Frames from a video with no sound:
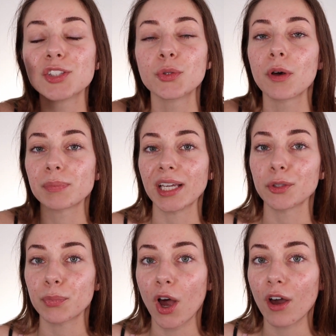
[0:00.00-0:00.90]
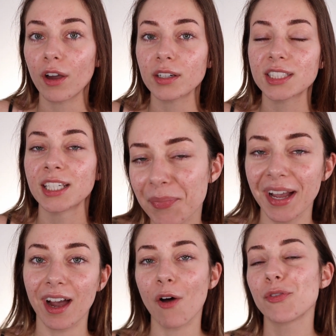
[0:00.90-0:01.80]
to apply the product,
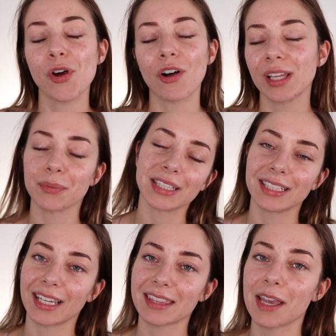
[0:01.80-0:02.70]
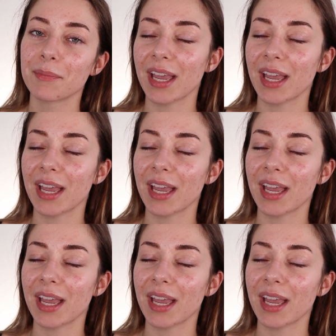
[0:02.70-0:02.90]
but overall I really like them.